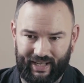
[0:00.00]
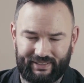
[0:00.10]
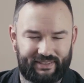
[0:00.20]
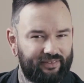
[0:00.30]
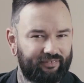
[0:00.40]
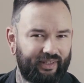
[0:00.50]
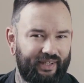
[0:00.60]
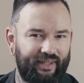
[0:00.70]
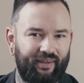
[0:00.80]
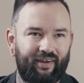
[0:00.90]
I didn't
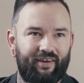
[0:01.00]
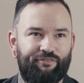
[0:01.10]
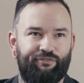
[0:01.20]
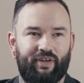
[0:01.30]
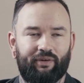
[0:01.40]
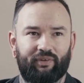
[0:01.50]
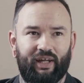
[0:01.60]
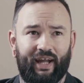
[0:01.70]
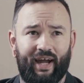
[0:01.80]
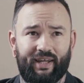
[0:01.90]
really feel
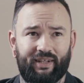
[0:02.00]
like I